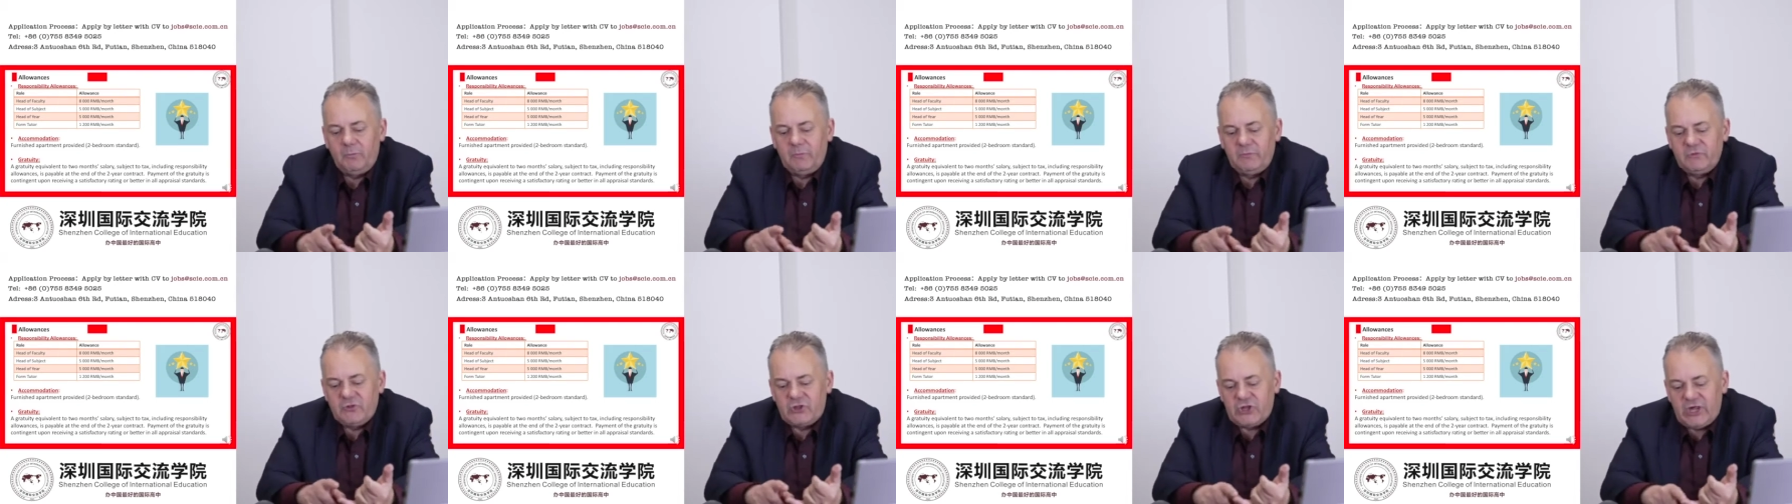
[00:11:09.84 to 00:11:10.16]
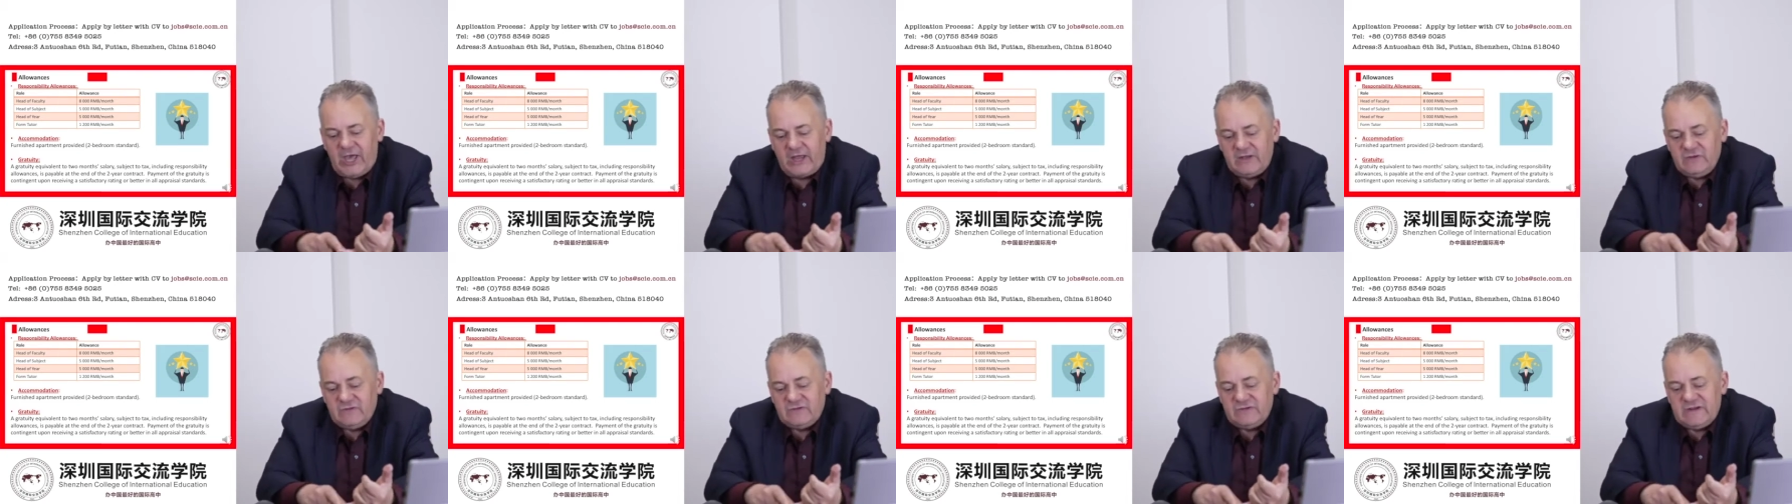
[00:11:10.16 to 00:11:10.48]

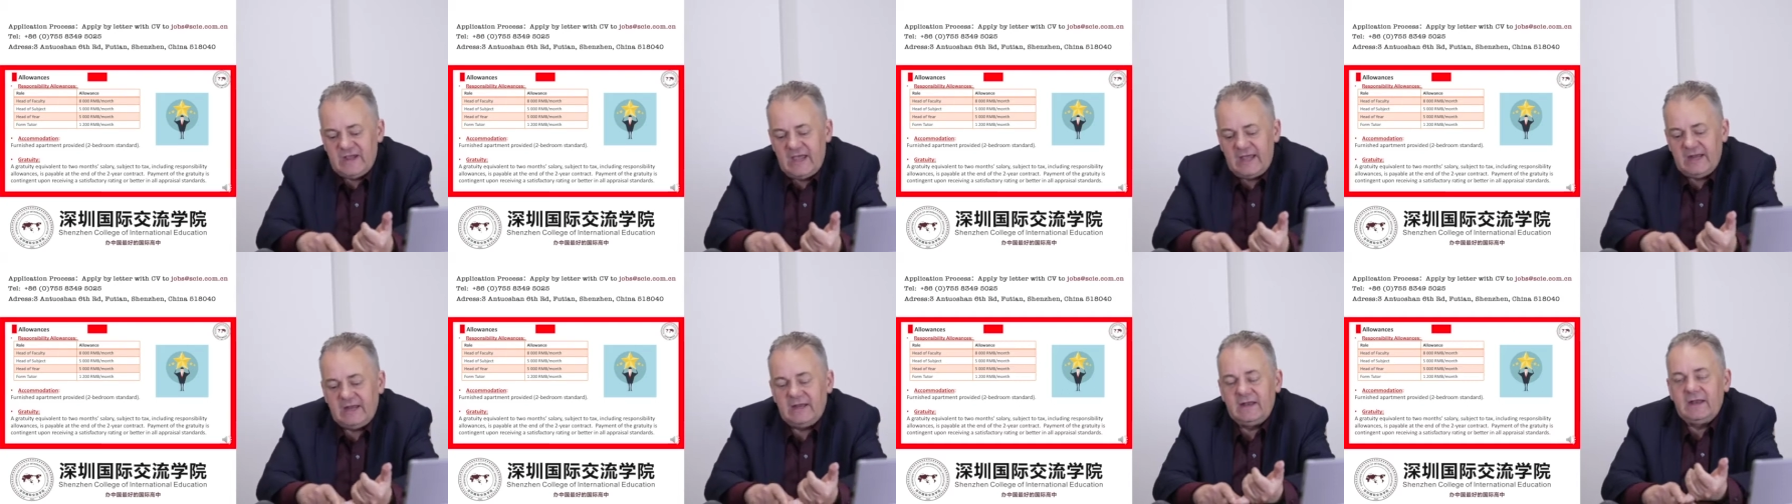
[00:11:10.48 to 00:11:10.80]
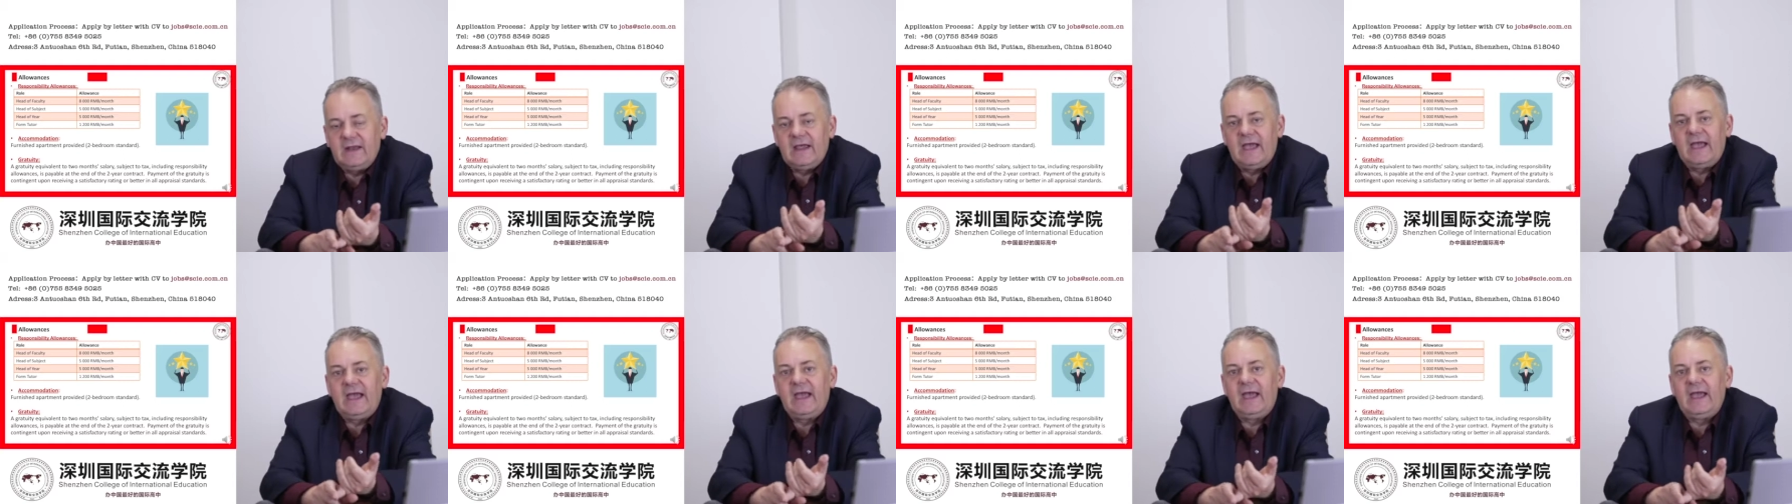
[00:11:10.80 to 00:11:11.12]

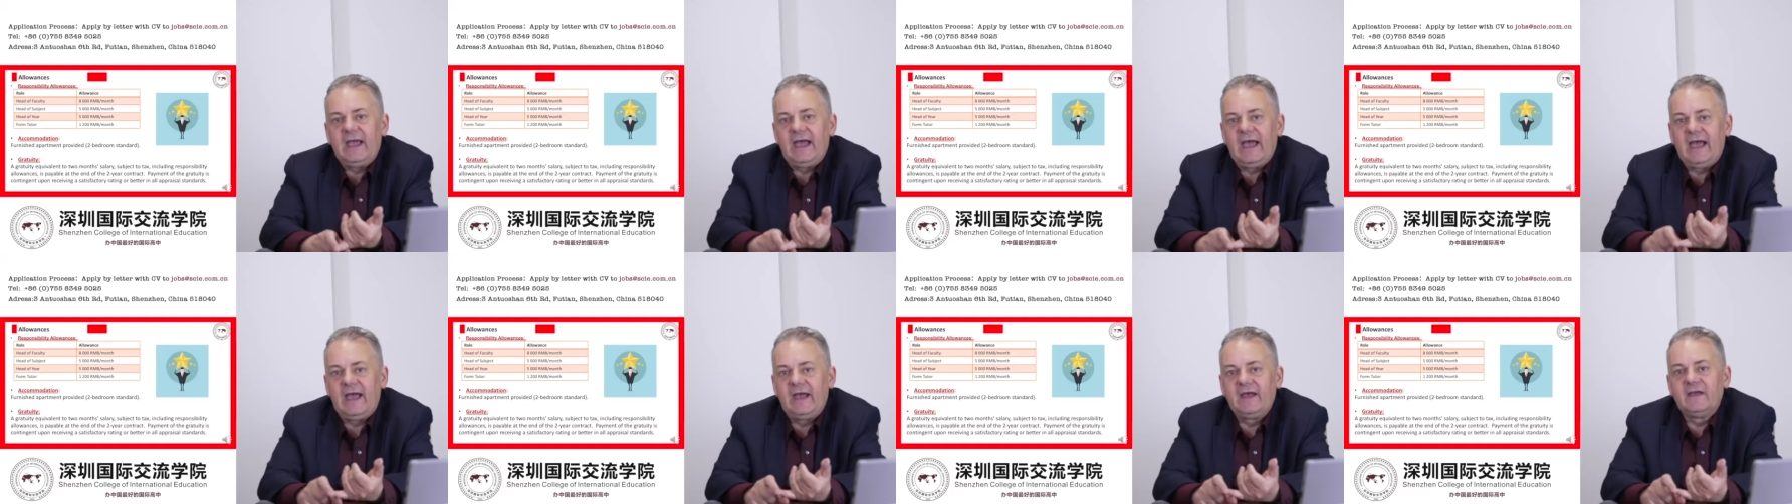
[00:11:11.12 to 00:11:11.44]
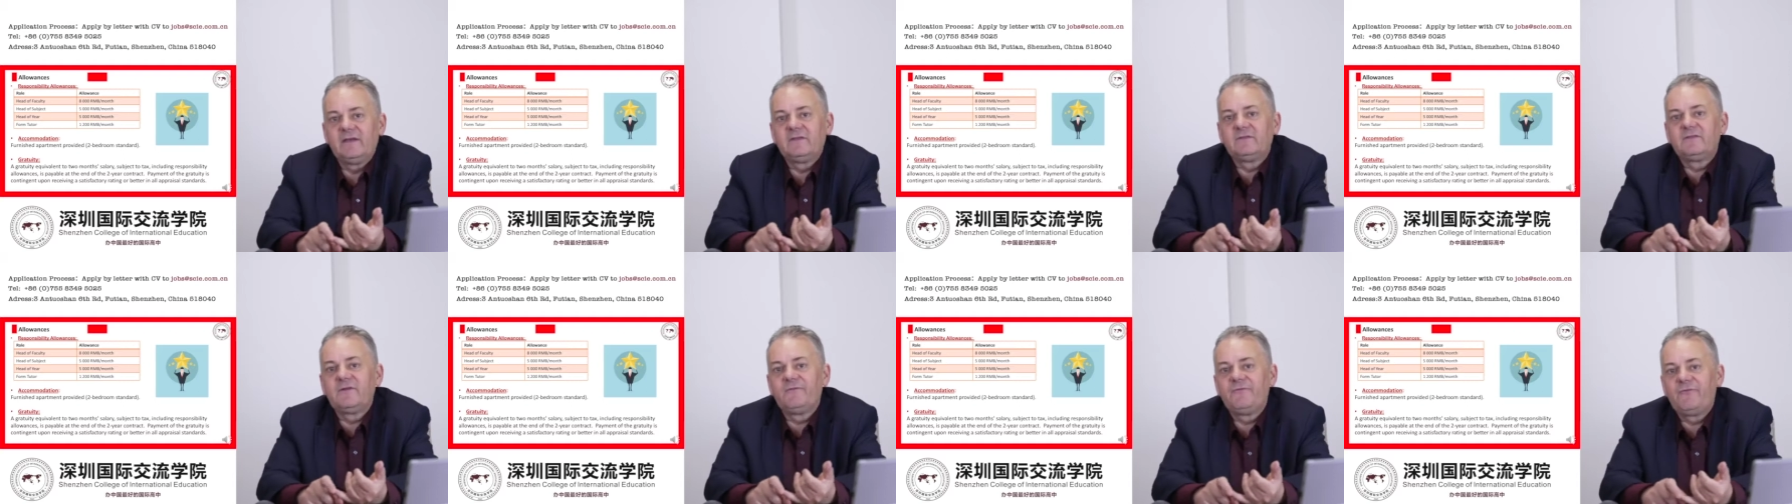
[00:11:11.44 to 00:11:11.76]
Shenzhen
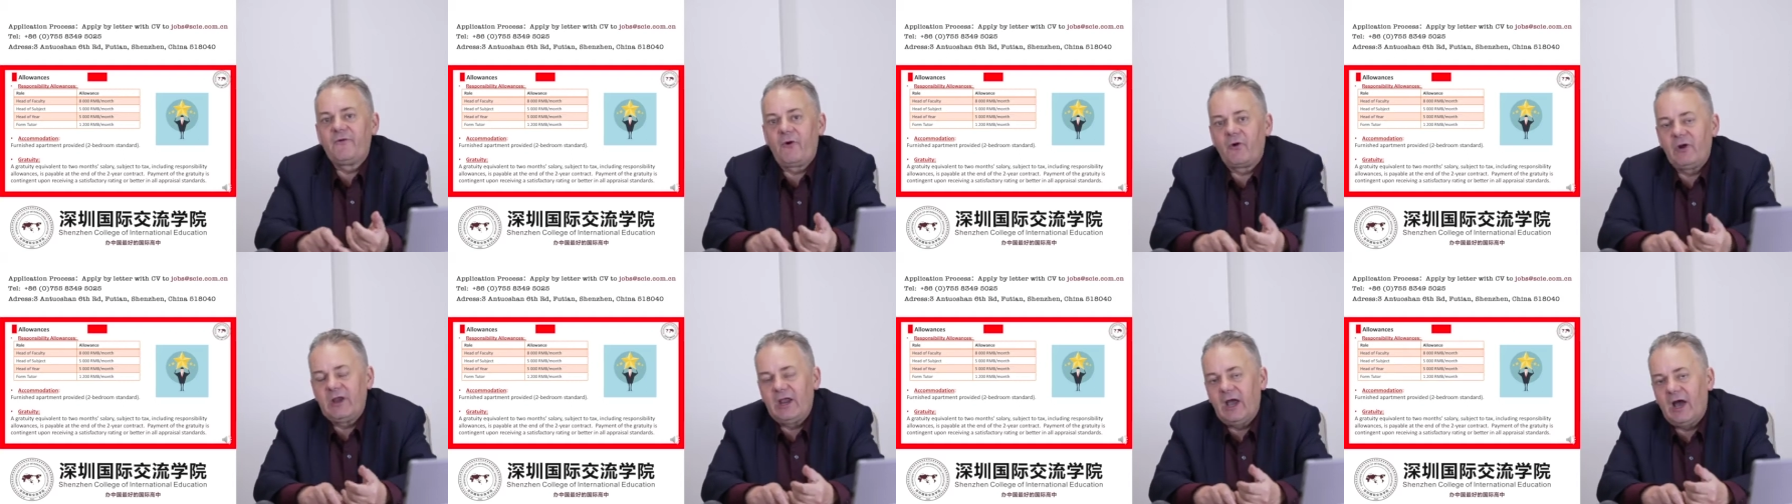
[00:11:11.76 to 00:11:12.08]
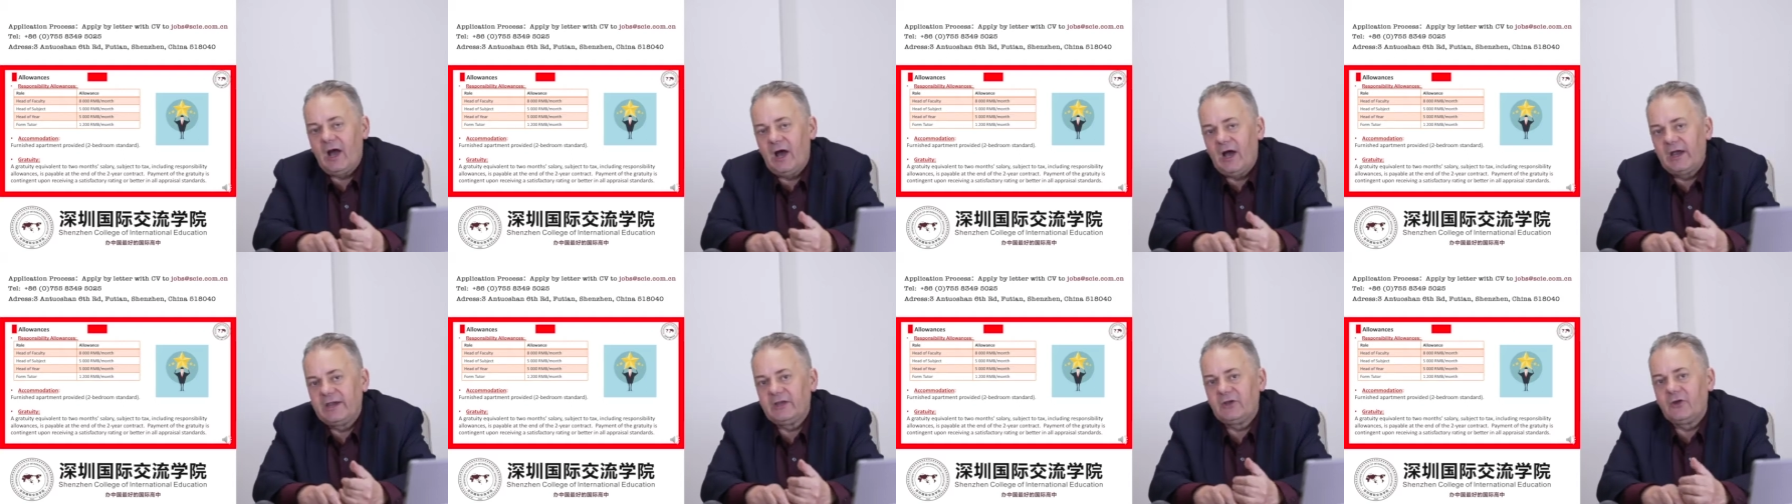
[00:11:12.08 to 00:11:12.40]
has a very
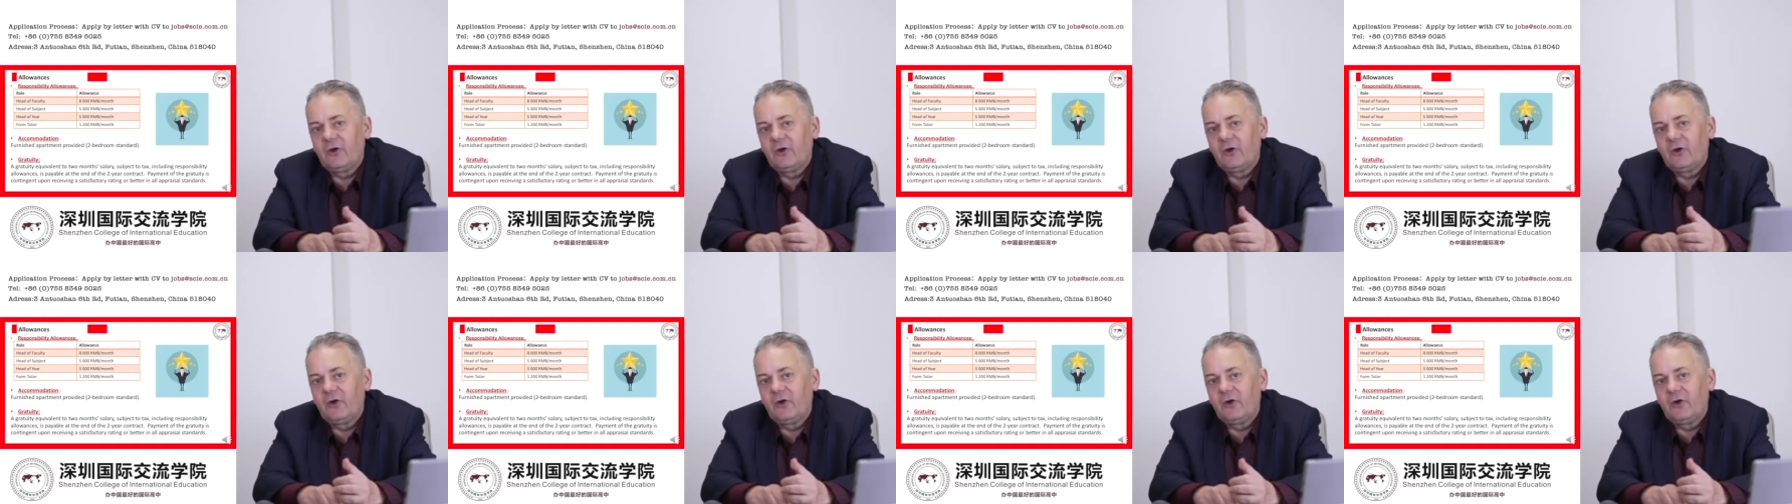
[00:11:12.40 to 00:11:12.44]
high